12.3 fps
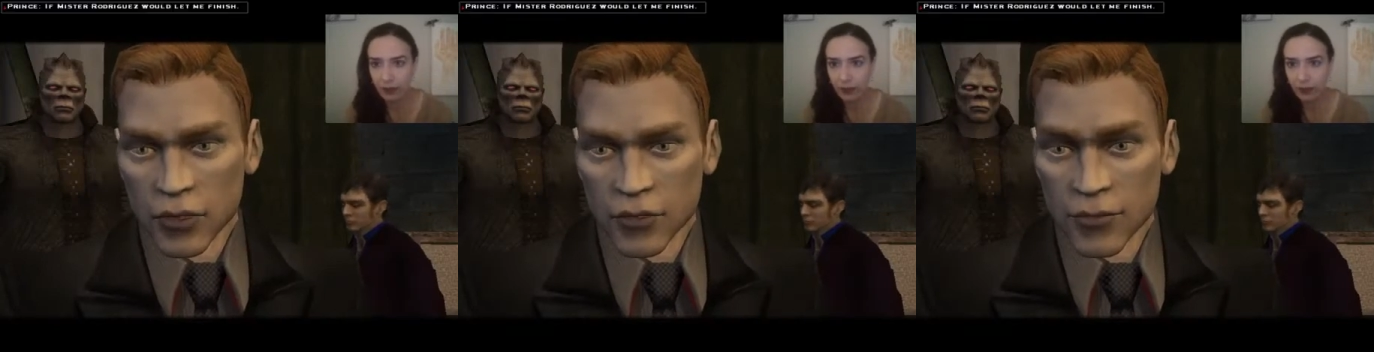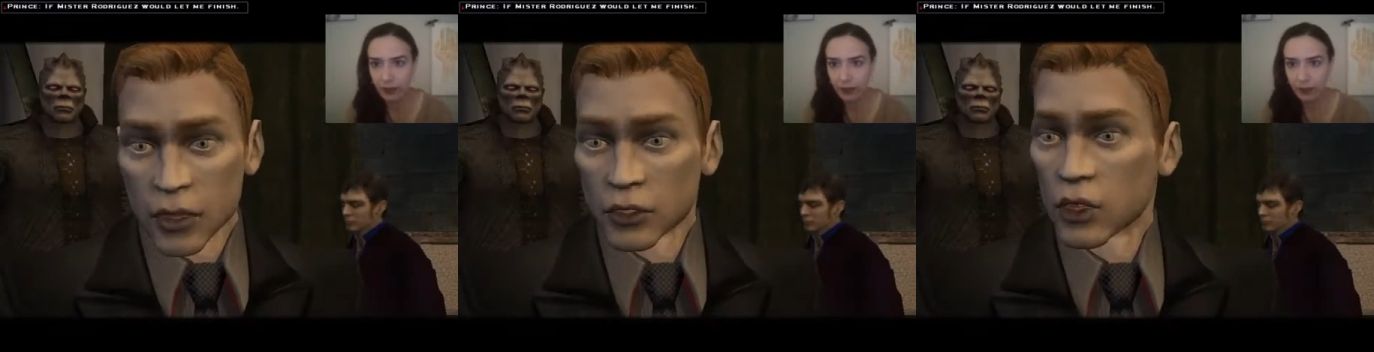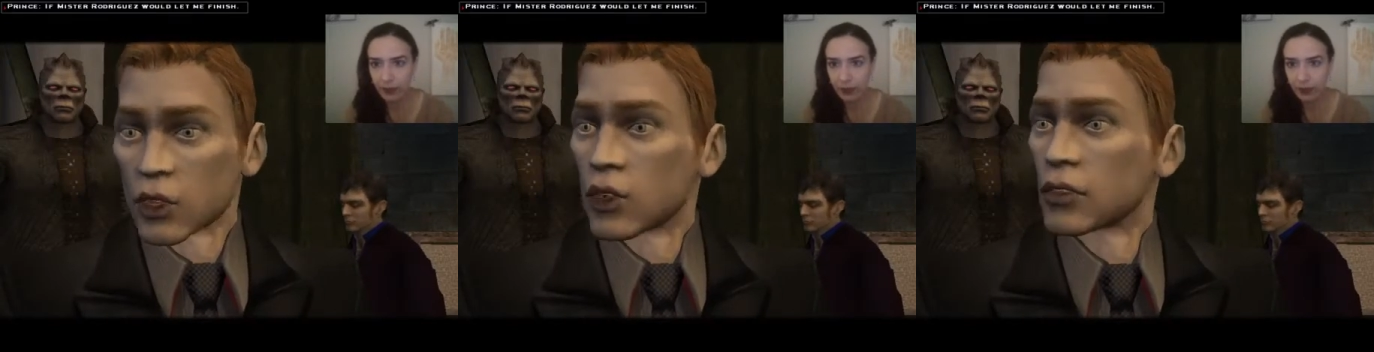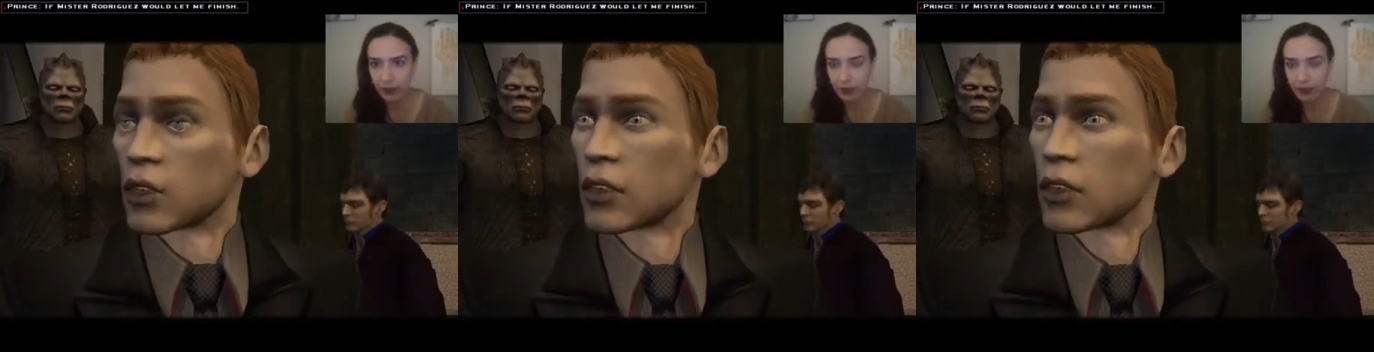Speaker 1: If Mister
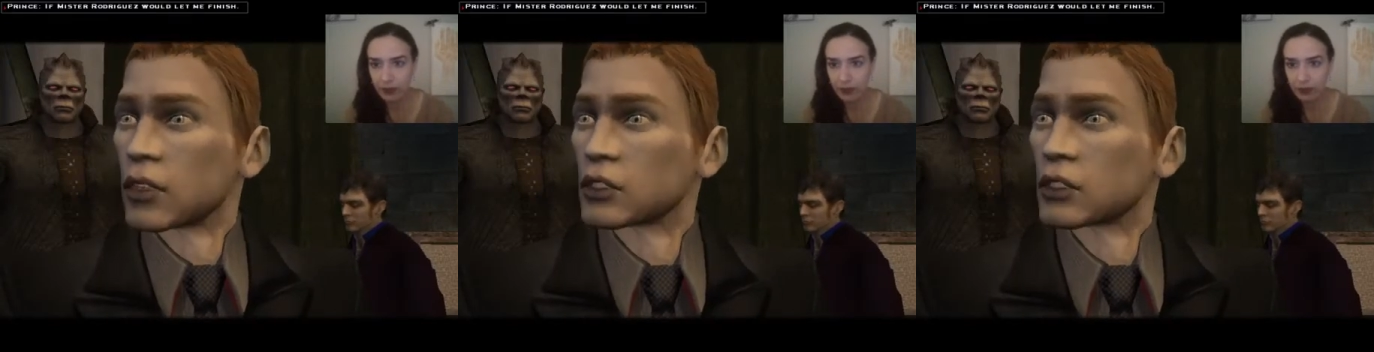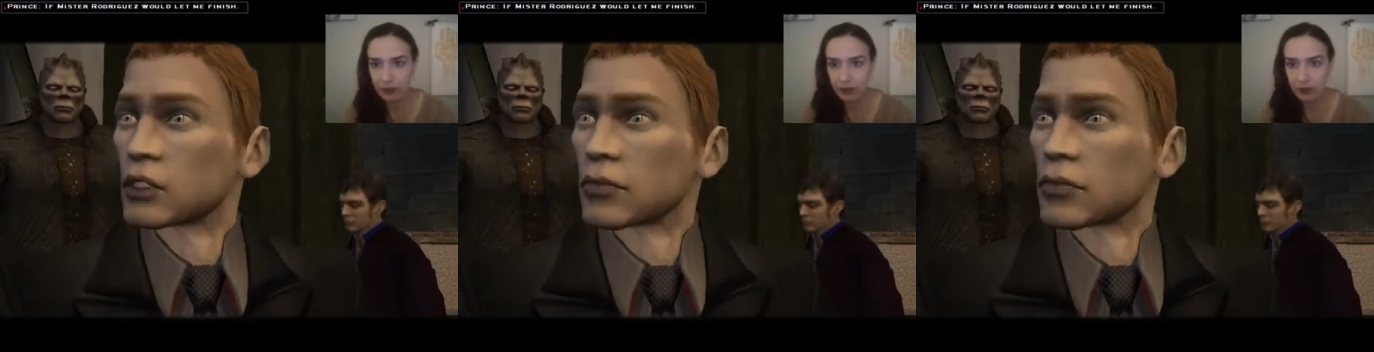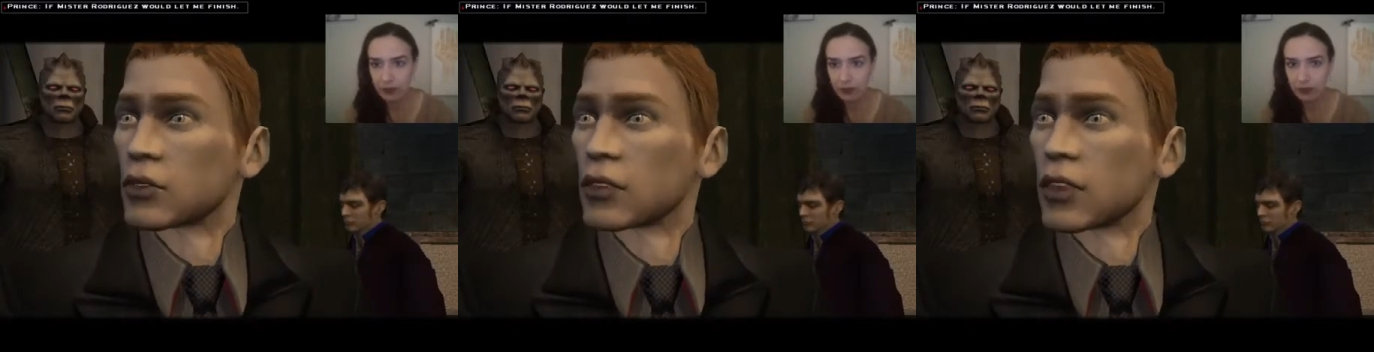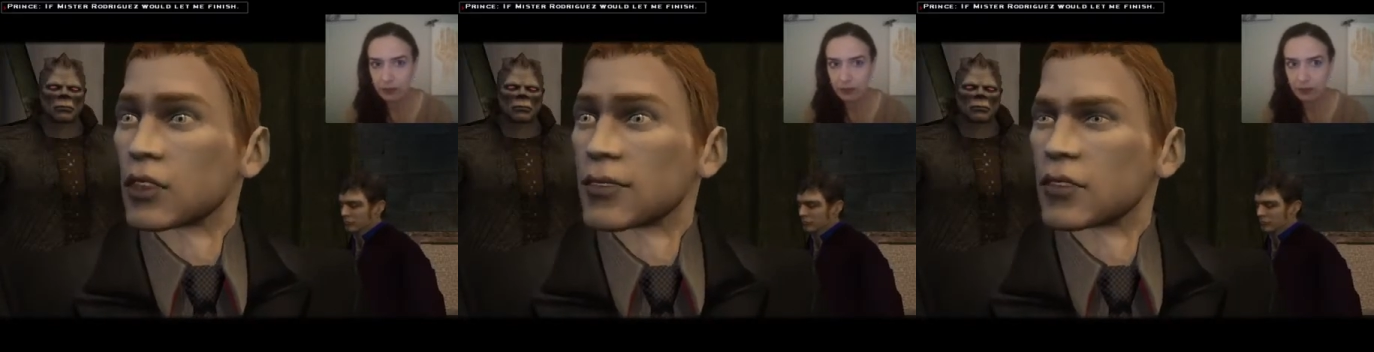Rodriguez
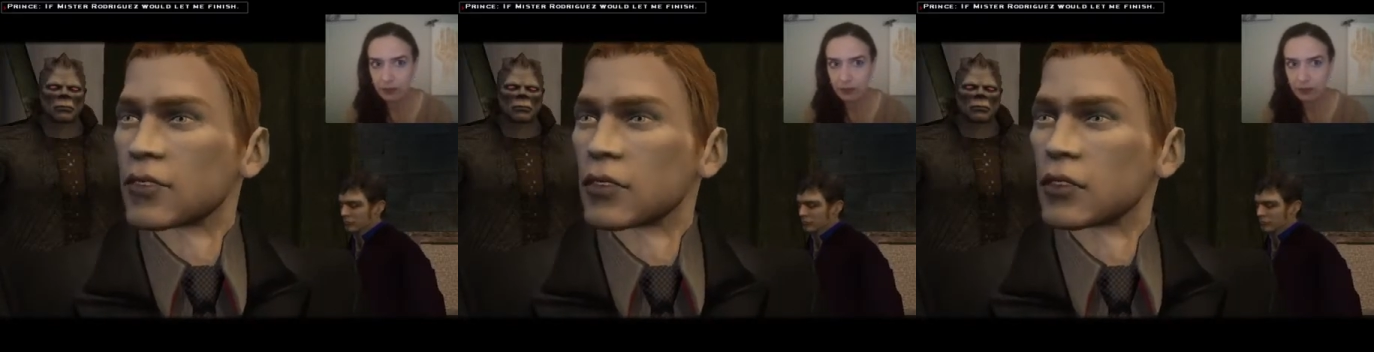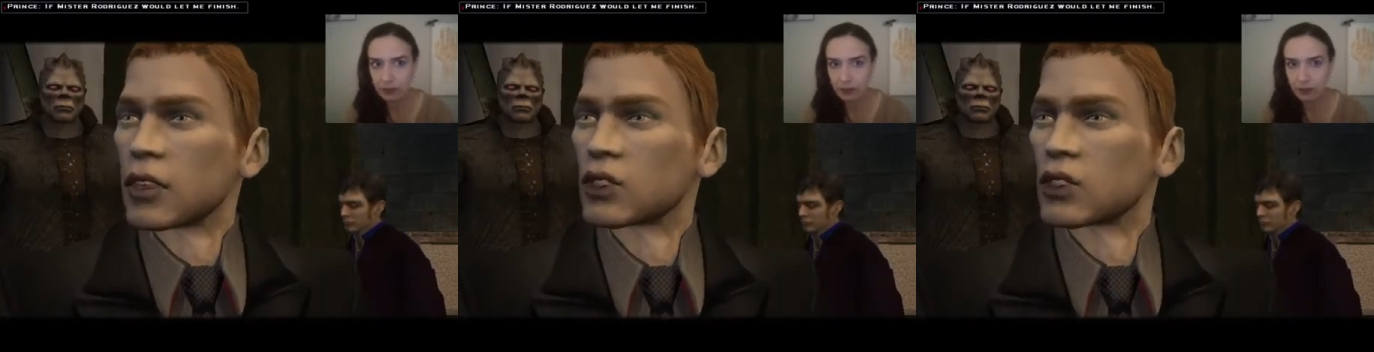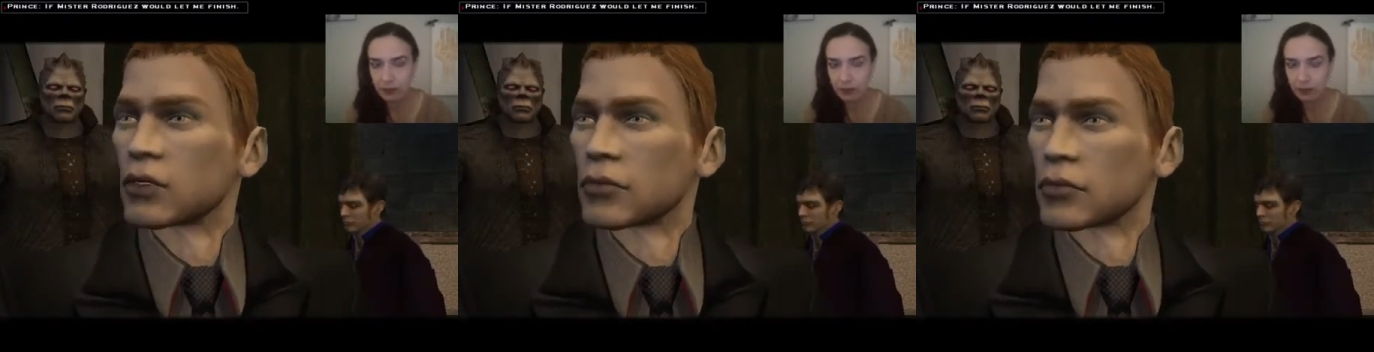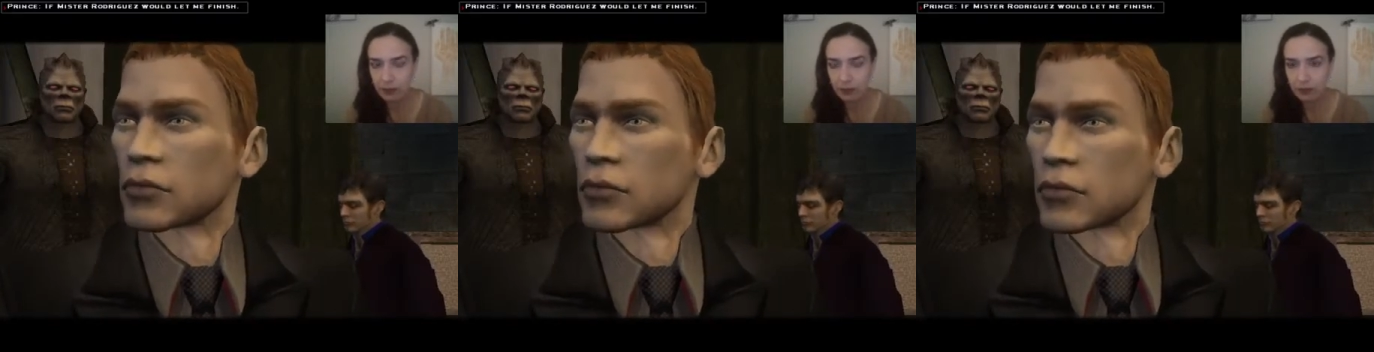would let me finish,
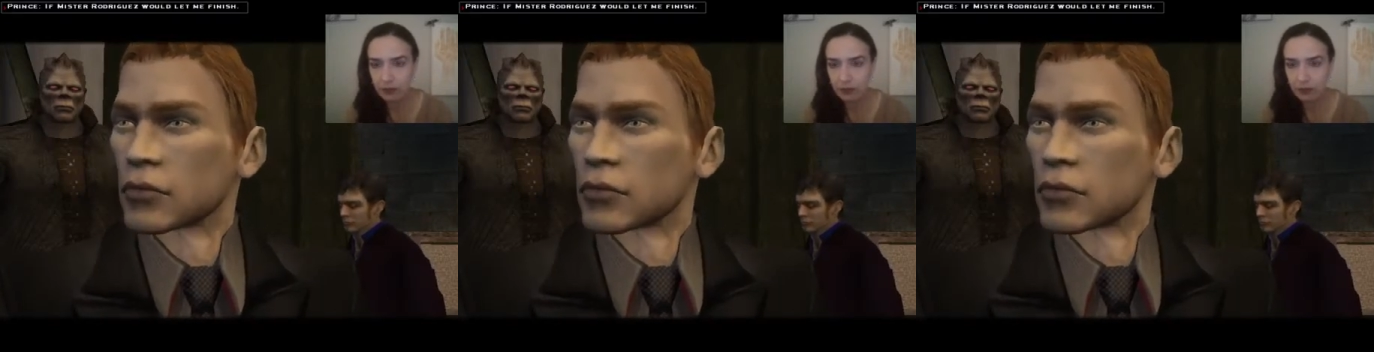